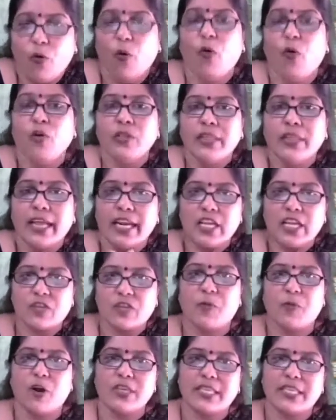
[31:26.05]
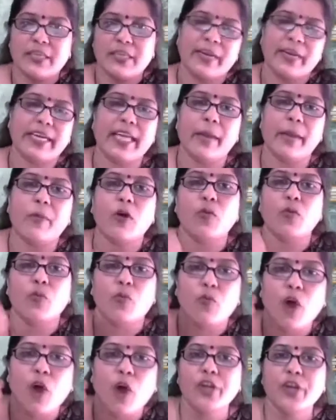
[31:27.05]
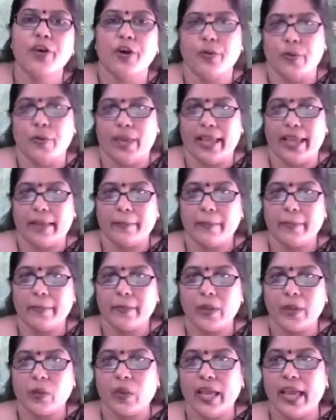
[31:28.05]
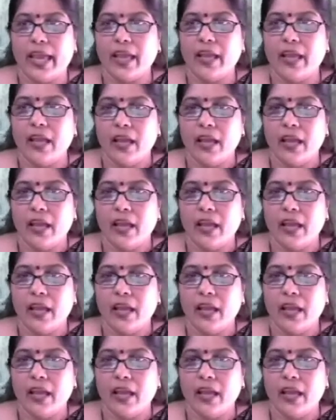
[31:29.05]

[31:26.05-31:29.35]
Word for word: own the responsibility about what you're doing okay